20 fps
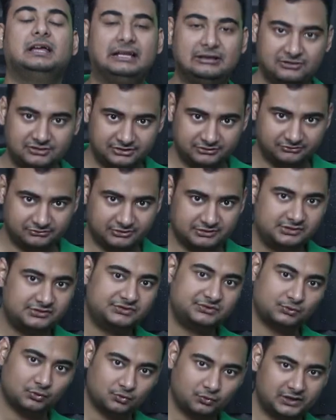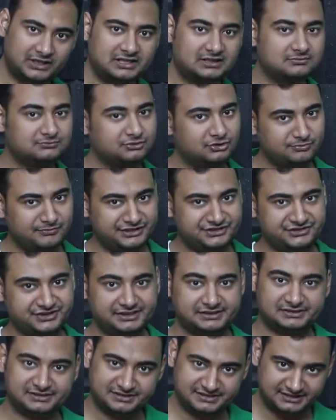Hello interviewers, welcome to my
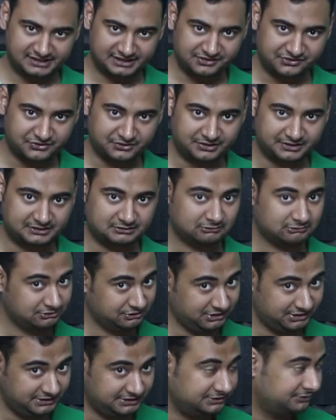channel Science to Technology.